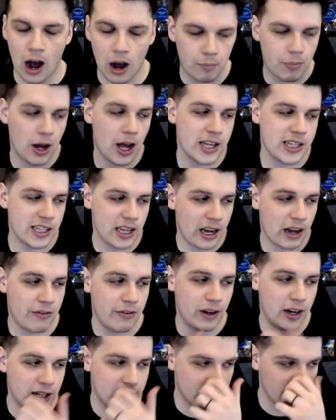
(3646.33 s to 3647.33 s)
Personally, I
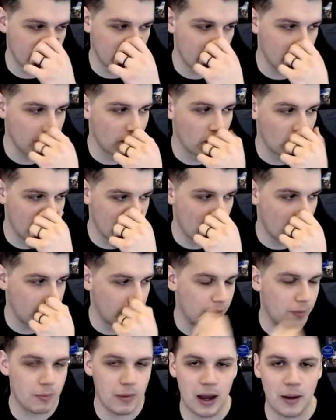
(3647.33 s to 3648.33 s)
feel he's doing it more now,
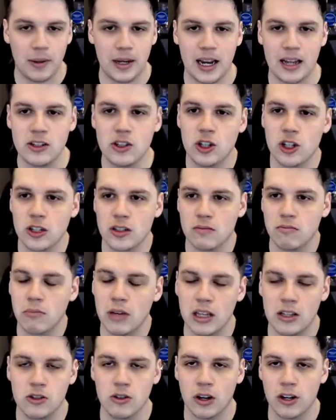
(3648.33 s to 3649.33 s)
but maybe that's just
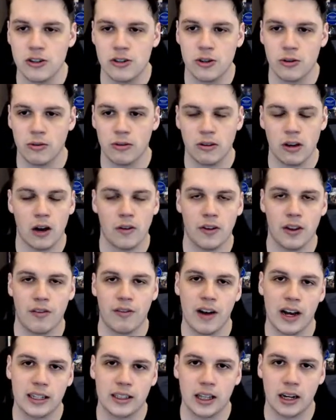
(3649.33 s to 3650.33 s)
me trying to cover the
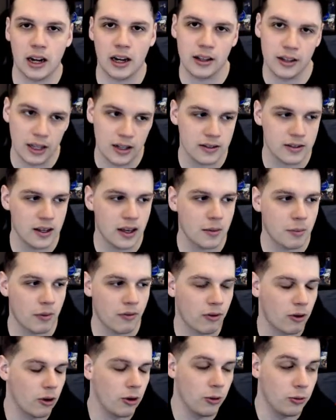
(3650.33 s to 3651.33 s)
fact that I didn't see it
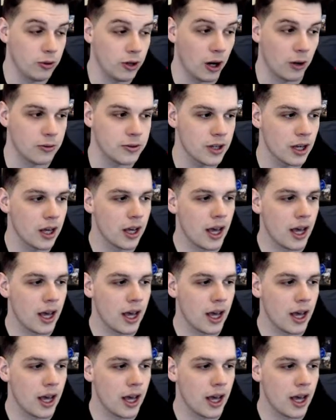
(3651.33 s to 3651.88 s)
before. Who knows?